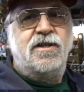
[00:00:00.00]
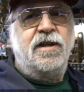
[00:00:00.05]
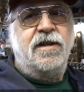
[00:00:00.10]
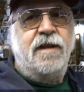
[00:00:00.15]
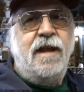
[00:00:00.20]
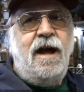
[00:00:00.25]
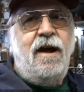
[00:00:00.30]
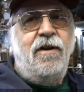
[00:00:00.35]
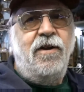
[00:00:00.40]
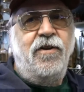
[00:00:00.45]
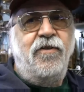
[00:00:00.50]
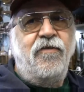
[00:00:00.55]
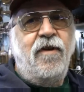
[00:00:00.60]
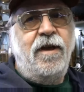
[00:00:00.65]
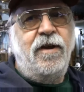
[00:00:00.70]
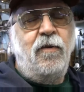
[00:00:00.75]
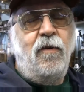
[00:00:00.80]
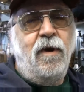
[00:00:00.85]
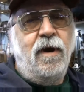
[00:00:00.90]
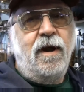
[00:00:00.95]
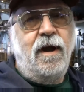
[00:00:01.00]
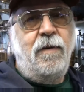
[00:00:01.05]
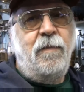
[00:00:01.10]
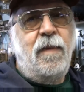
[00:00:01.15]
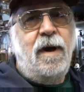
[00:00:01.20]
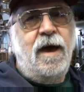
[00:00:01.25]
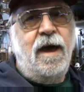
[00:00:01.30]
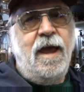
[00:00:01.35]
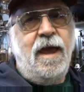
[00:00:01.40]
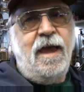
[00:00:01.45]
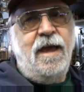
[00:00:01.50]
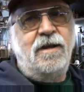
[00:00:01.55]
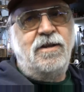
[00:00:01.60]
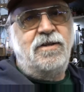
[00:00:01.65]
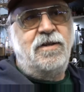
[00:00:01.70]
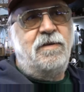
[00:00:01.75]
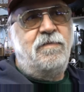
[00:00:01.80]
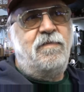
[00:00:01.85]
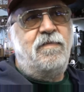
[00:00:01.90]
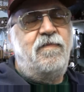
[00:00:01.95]
sit down and try to work on my
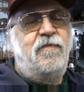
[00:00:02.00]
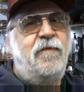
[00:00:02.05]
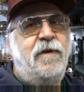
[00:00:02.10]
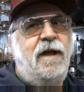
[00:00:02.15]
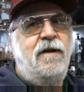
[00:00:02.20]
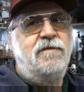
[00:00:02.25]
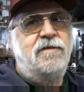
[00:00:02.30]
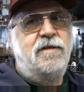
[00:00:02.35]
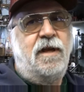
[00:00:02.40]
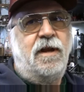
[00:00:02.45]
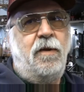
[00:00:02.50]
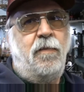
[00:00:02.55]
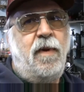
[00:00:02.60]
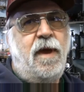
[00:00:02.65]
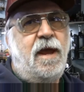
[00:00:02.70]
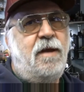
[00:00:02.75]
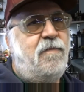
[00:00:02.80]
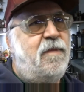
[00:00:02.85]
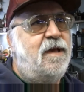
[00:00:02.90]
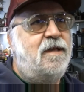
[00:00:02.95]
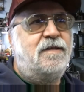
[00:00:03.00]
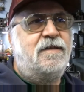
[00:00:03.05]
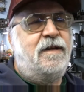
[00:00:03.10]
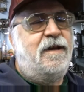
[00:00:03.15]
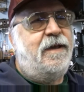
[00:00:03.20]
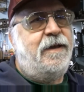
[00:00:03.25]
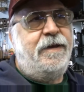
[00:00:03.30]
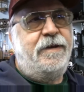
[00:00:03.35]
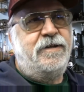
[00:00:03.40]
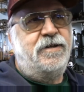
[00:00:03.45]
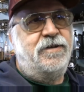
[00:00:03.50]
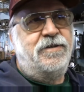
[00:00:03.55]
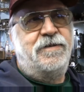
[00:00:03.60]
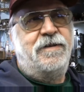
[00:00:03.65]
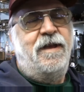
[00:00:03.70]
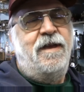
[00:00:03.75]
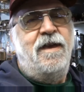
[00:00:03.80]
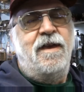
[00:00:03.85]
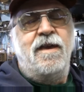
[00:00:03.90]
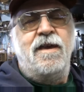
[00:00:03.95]
engine when I was on the pain meds, and I just
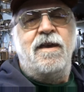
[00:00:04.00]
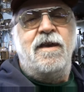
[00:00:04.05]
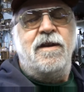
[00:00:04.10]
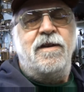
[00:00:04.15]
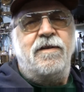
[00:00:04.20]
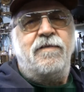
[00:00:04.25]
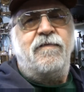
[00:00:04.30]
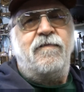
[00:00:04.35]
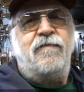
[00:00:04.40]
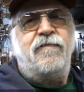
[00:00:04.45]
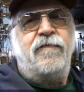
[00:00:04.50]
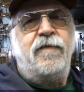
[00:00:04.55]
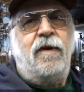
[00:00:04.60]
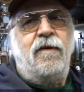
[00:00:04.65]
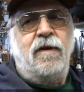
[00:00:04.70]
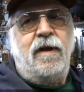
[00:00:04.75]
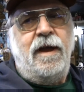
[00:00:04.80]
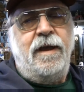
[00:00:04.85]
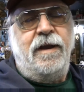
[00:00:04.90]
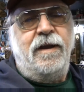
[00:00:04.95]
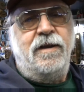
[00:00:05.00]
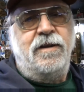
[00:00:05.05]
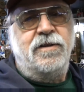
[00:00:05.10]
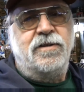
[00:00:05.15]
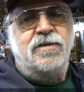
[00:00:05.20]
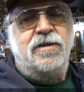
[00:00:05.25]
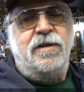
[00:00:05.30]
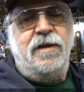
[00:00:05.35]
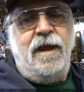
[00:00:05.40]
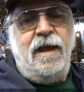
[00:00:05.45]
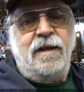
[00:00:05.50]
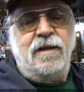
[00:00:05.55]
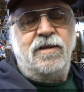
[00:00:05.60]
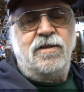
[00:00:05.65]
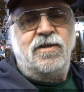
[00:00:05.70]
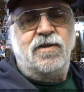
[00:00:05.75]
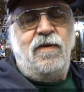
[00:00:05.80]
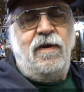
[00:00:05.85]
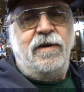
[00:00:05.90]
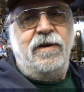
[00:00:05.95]
felt kind of
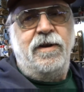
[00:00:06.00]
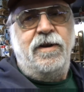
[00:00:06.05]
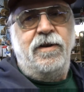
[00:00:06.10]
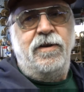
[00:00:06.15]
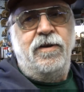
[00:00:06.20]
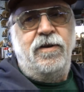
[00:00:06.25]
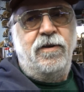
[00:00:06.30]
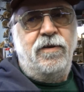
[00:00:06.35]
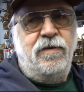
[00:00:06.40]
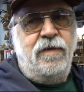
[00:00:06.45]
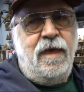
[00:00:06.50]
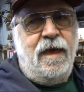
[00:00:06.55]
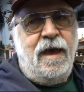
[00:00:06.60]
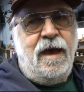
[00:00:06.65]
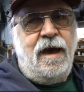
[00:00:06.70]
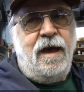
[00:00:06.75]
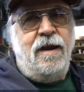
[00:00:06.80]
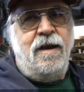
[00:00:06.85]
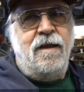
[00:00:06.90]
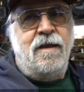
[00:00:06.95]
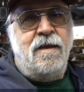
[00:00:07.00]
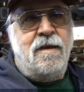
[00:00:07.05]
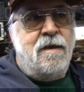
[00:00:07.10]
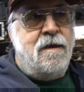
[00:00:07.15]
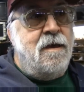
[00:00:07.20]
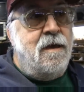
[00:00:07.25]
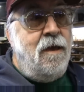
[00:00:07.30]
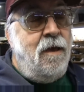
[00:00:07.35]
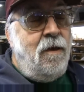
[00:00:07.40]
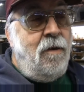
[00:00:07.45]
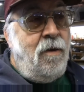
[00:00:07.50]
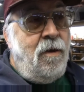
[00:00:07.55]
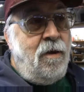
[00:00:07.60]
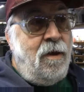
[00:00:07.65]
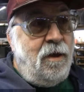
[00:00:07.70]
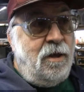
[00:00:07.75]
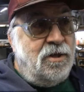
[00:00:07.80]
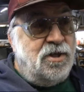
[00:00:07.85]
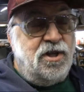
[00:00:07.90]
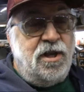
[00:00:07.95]
disconnected, so I didn't do that.
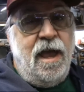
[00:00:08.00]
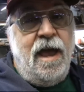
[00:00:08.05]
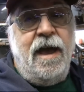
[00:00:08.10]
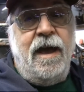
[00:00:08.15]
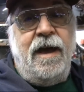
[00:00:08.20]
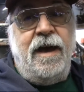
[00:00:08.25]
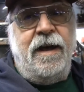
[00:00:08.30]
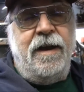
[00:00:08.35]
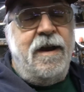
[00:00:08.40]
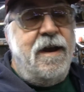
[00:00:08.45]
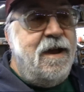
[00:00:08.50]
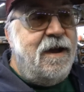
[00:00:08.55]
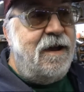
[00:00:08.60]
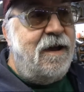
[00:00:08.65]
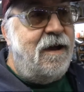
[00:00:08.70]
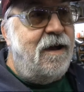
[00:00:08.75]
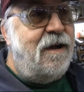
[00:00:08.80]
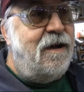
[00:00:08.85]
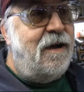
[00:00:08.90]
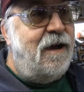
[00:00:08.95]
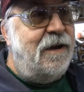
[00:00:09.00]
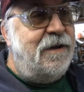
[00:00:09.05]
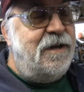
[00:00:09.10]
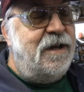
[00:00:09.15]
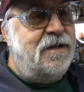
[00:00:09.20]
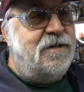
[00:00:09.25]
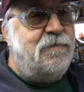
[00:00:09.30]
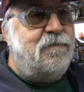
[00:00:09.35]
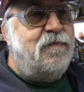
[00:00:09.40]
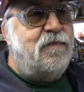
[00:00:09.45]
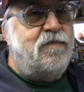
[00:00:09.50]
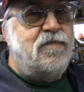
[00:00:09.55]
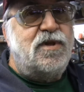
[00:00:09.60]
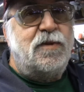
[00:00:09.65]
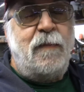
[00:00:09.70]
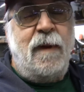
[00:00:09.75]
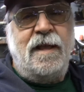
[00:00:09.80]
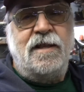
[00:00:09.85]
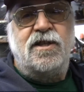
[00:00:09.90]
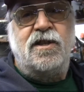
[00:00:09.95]
Instead, I did
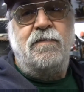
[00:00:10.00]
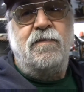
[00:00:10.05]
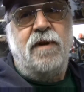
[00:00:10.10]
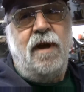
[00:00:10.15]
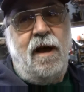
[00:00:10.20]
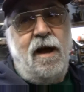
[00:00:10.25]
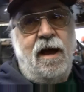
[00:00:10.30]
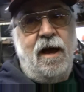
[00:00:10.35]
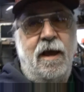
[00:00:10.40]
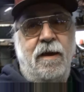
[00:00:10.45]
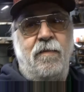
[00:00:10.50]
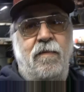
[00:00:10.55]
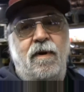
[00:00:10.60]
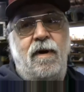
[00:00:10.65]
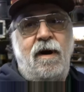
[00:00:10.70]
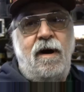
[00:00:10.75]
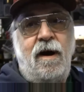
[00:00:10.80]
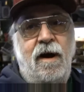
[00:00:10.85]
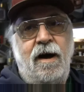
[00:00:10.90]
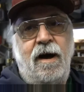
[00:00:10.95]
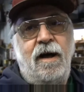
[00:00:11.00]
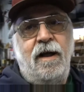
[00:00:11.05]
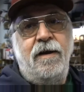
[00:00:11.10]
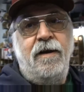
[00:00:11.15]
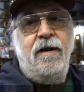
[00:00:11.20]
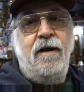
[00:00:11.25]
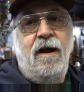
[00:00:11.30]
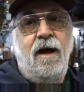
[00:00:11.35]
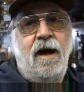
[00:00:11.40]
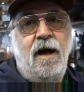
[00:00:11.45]
spend some time on